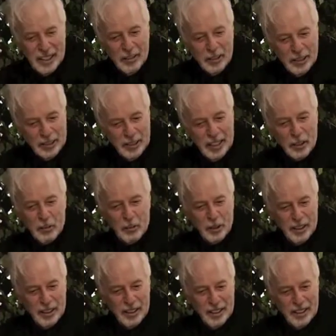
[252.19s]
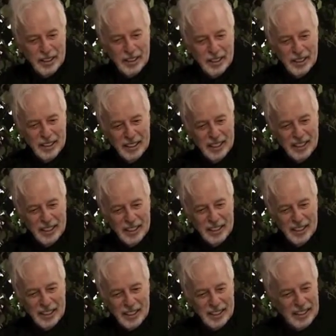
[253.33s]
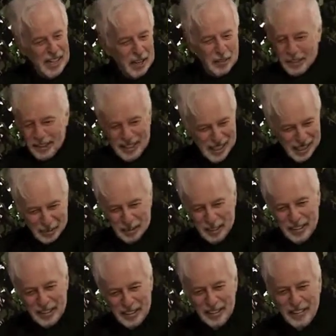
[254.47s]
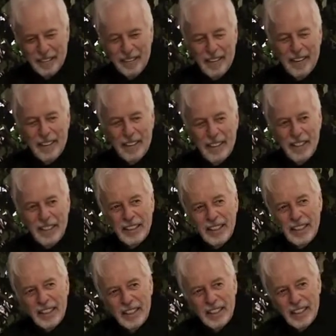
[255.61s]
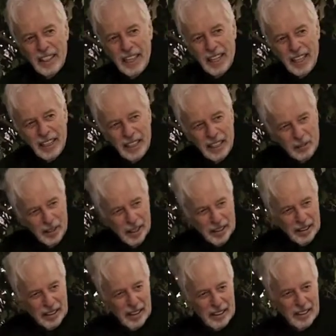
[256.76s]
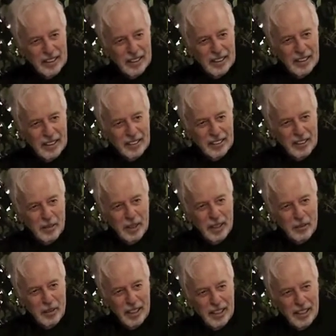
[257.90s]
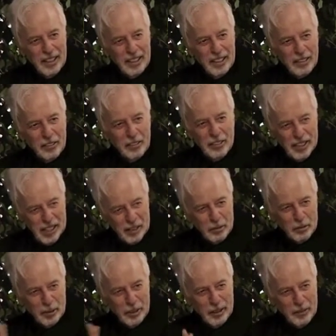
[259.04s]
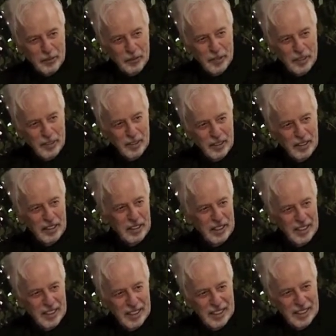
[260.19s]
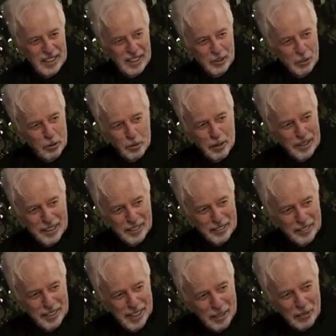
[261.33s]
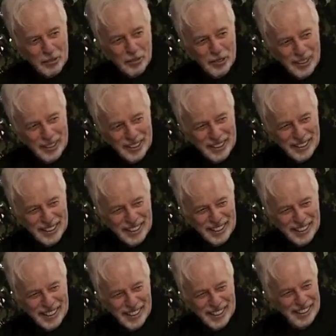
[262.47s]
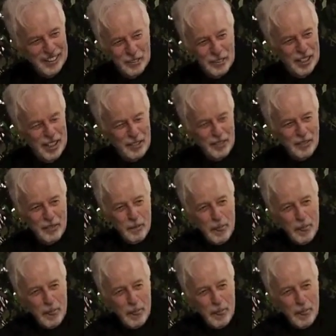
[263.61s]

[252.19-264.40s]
He never touched me. Huh? Never. And then I live like that. I say my mother doesn't love me. No? And then the woman doesn't love me. I didn't believe.